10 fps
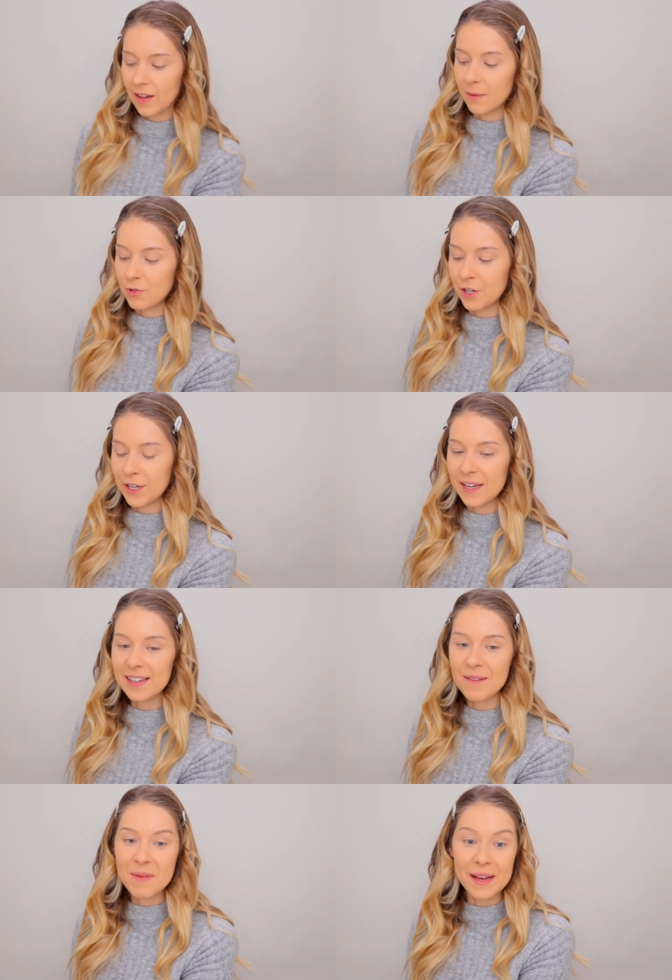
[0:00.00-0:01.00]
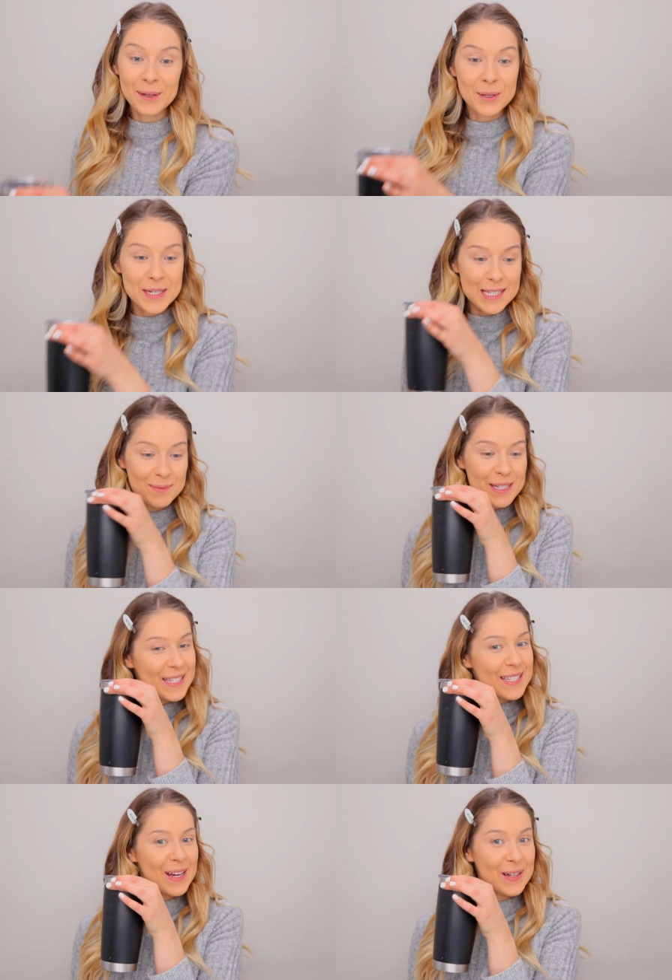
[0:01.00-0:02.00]
I'm drinking my
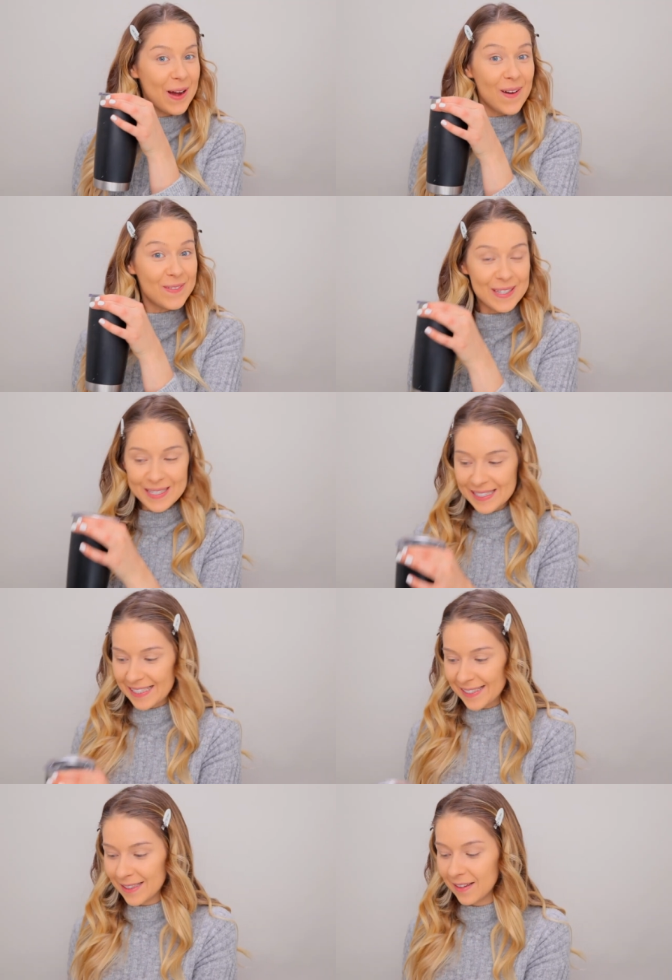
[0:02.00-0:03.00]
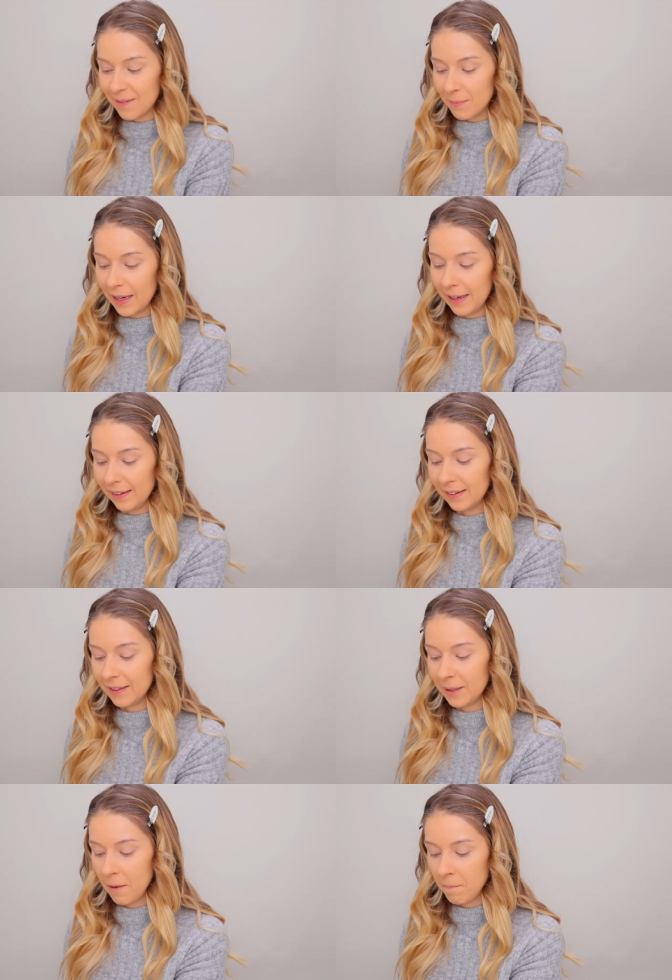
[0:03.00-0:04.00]
Christmas coffee in my
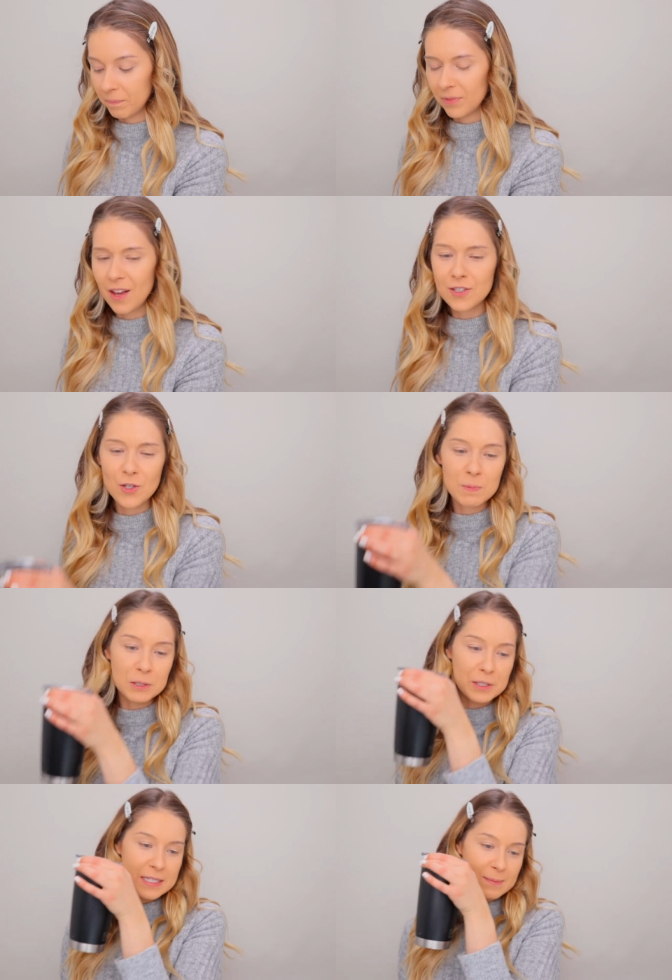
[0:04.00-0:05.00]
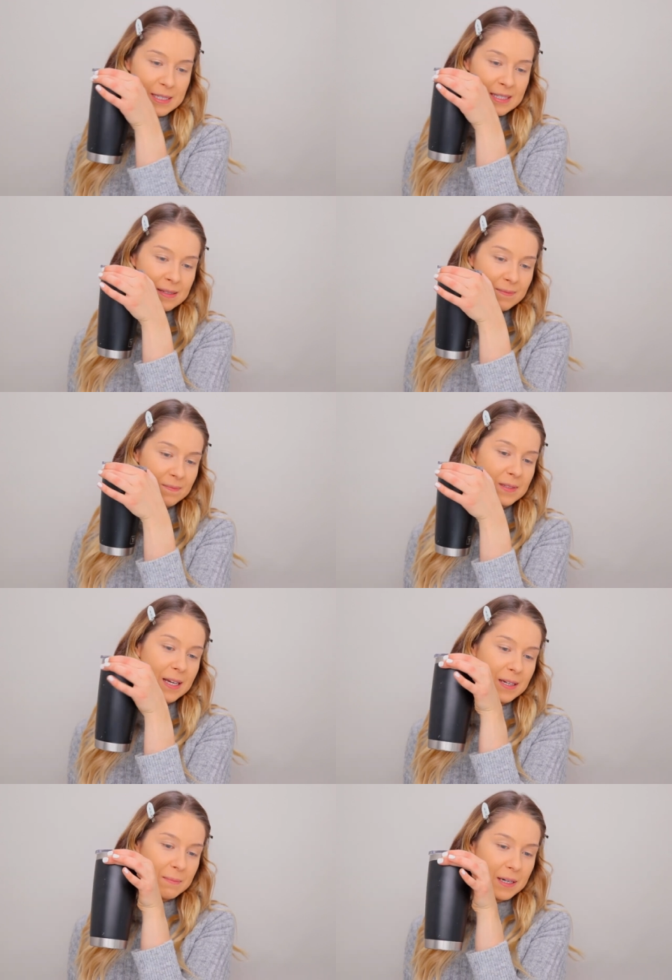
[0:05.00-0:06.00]
not super Christmas
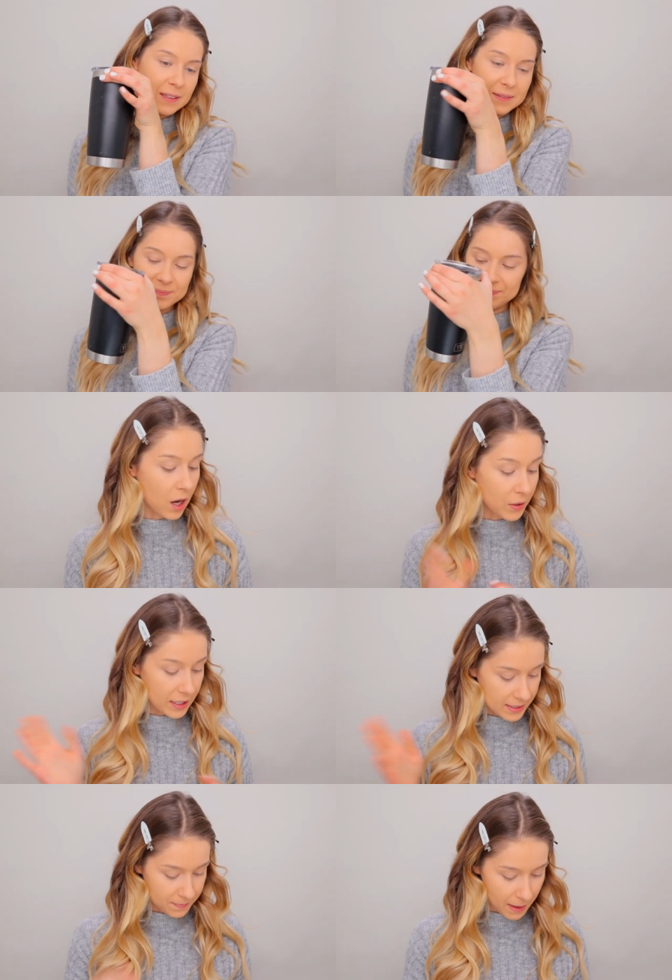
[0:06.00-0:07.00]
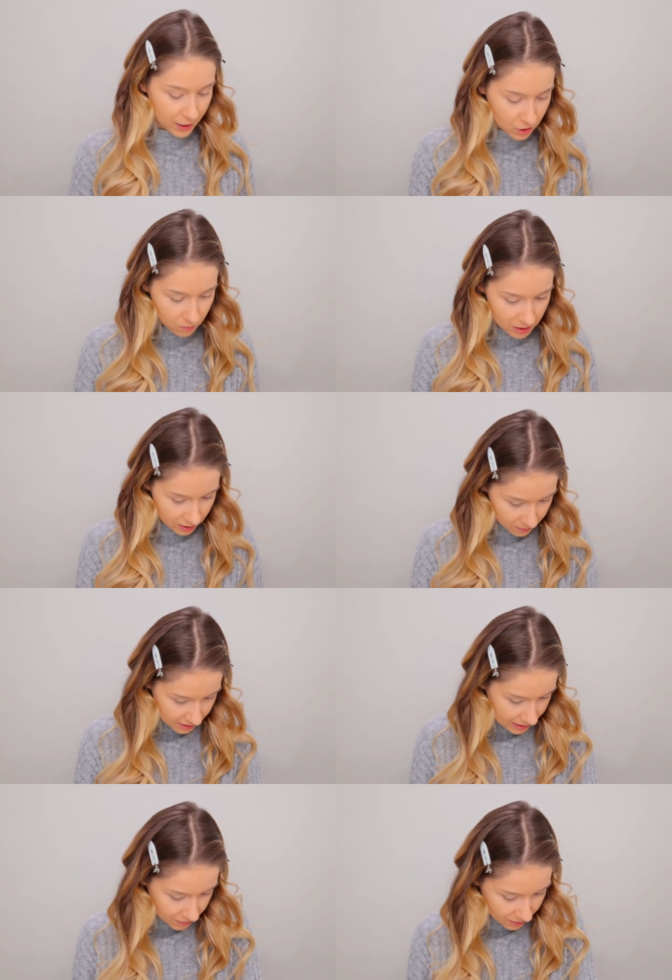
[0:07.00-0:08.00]
Yeti mug. Oh yes, back to being
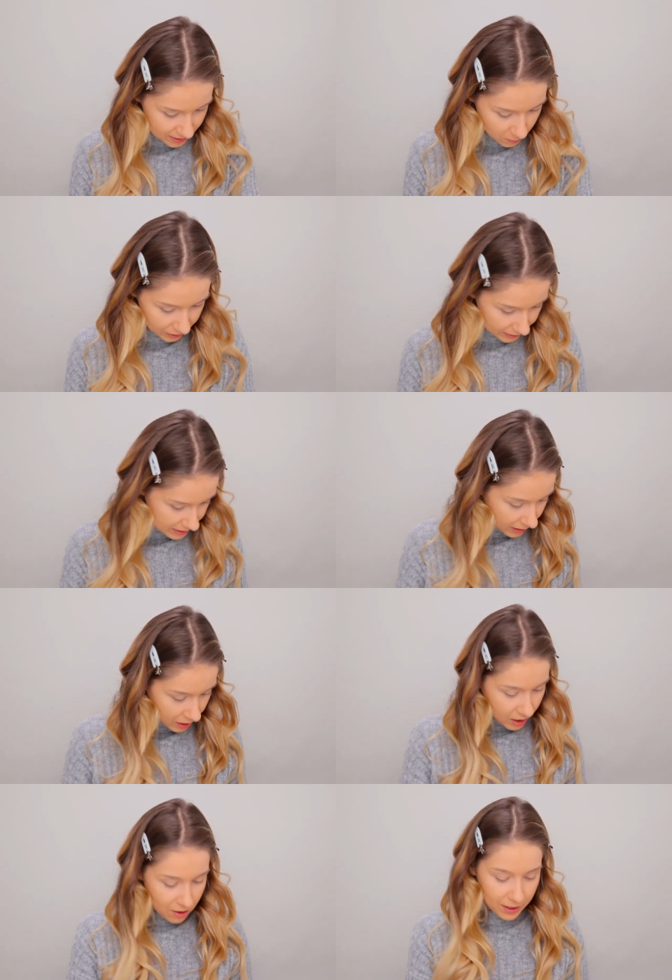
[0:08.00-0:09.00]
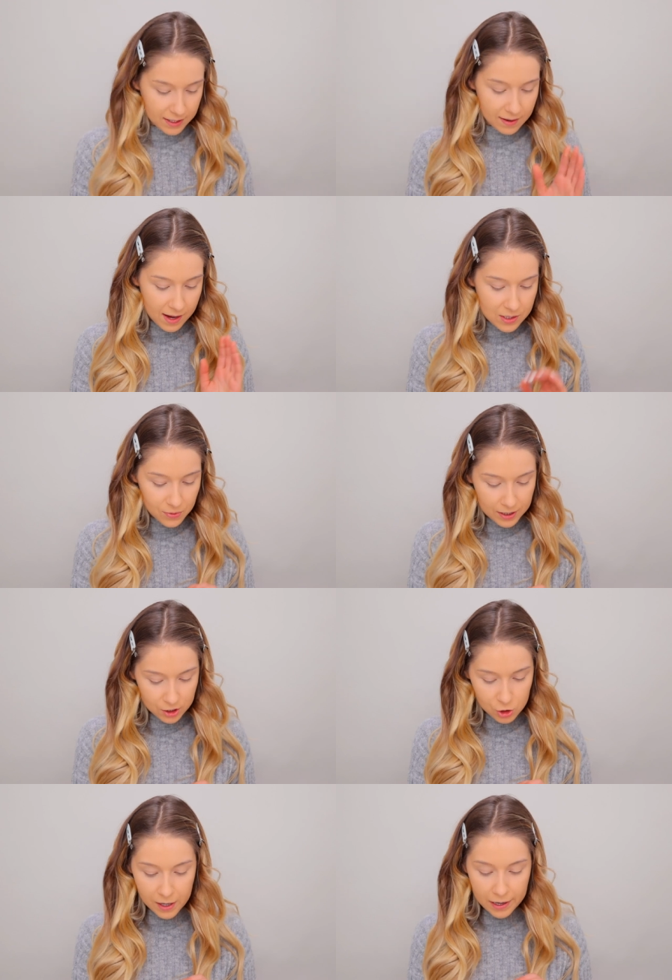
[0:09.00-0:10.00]
obsessed with this brand. Okay, next we're
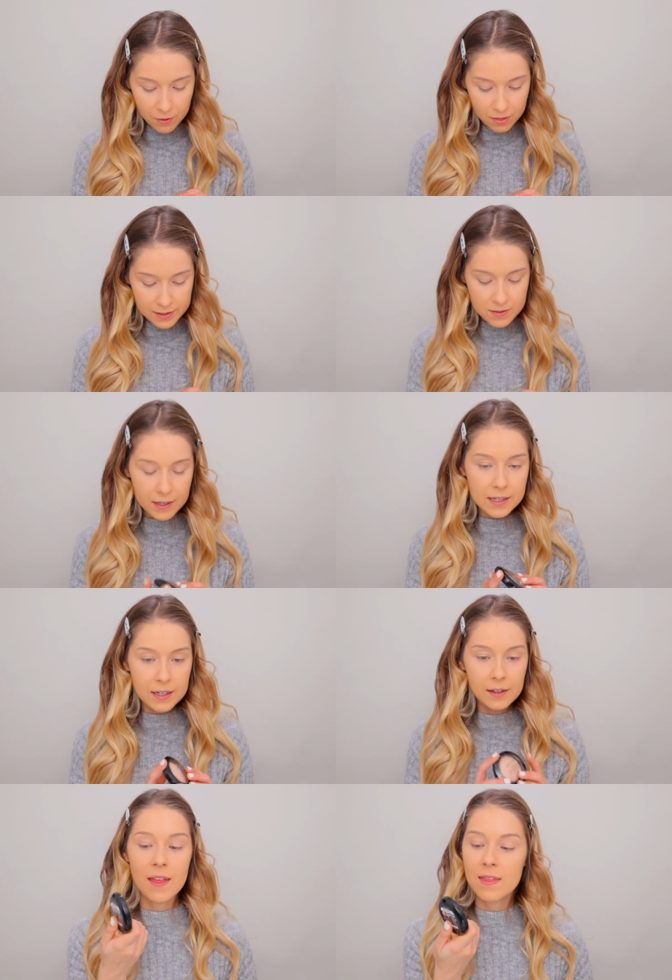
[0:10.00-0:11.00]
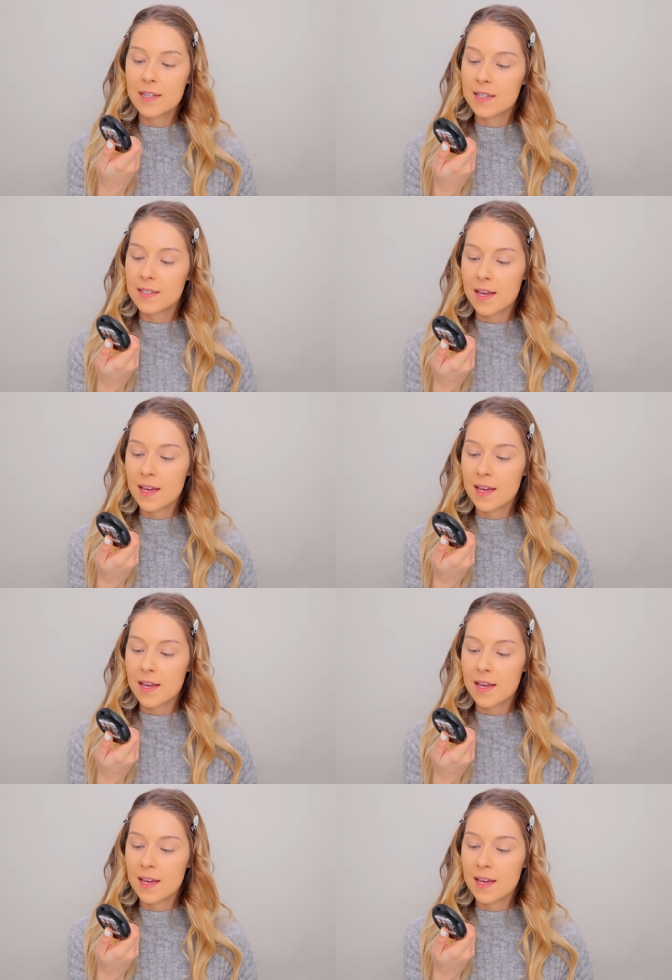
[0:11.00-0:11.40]
gonna try out this right here, and this is